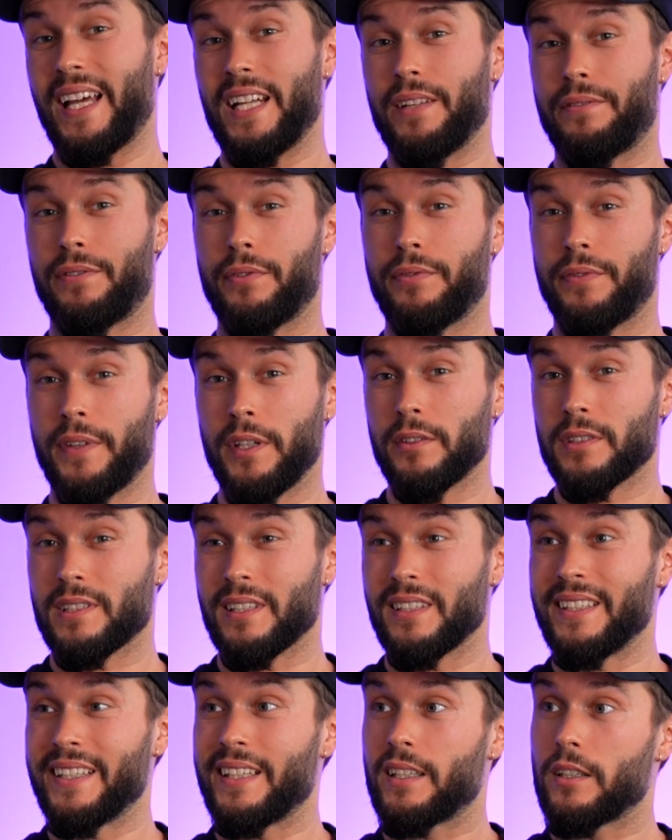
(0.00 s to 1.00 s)
and if it feels a
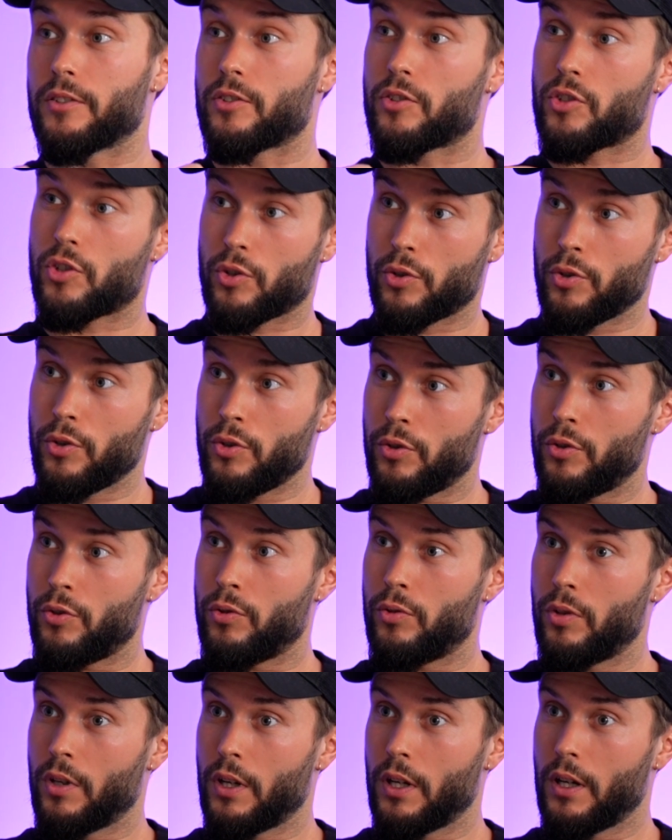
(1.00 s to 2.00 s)
little
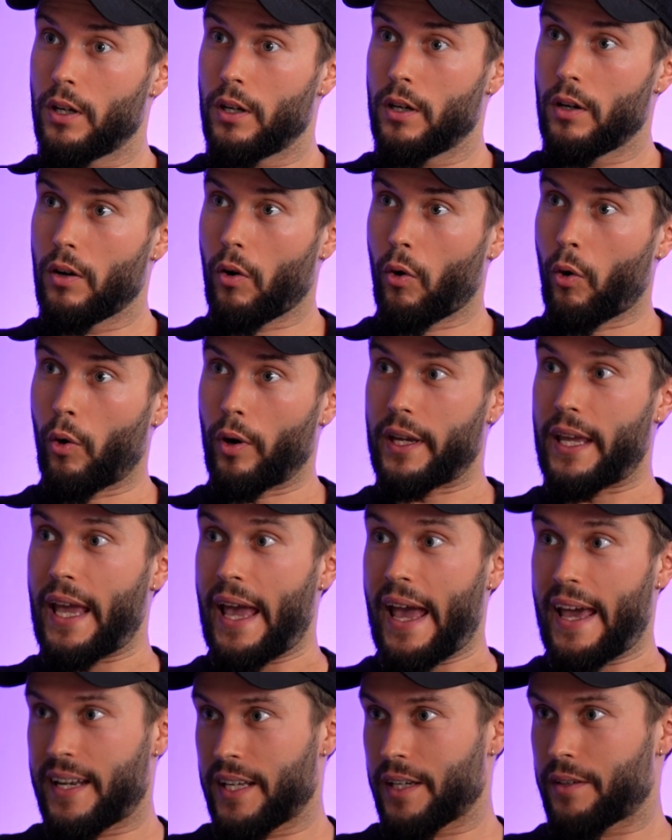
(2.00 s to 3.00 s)
too
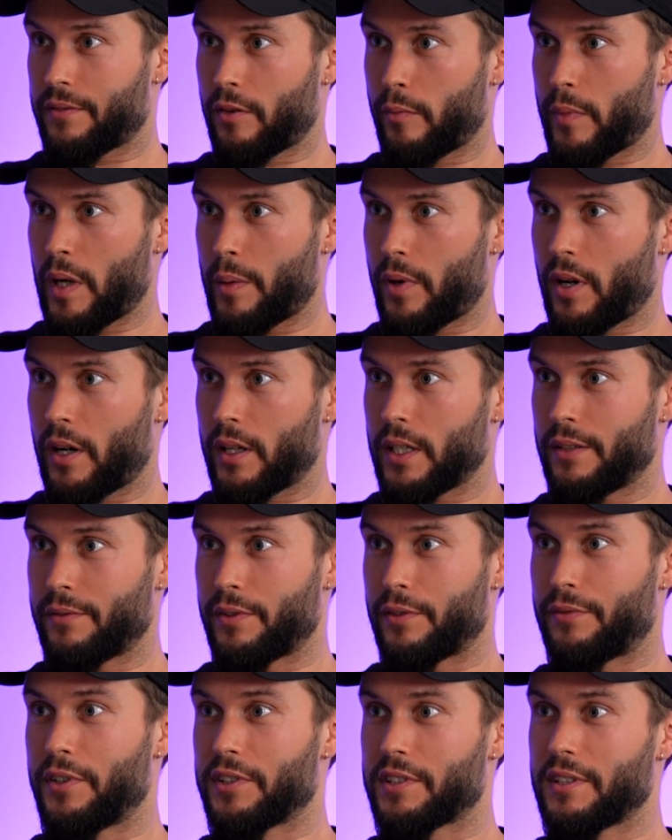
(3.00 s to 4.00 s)
organic for my body, if
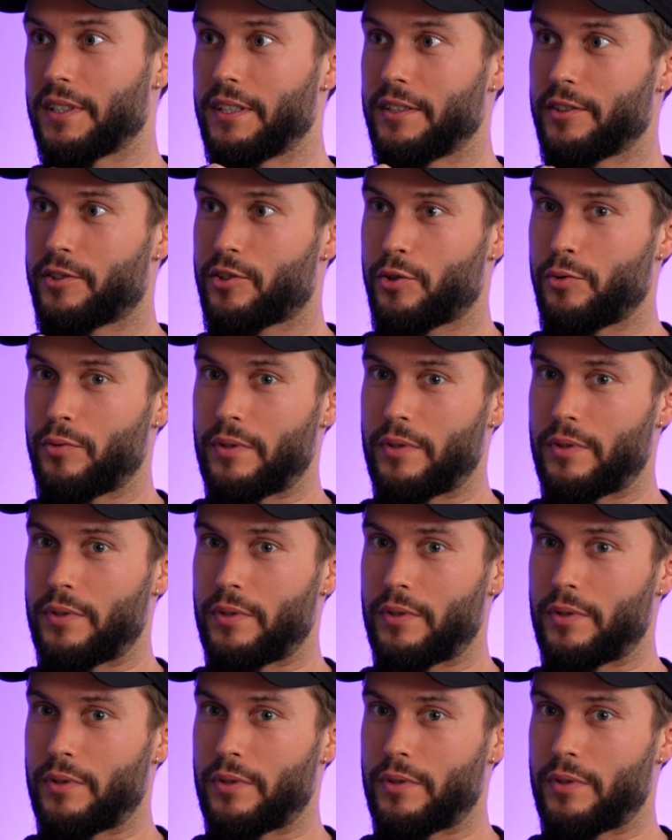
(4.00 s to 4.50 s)
it feels a little too